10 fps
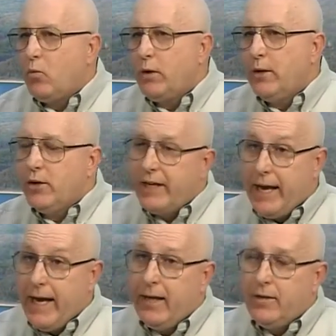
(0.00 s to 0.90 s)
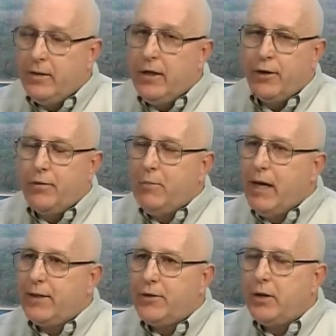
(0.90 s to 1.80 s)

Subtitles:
we look at here in Baxter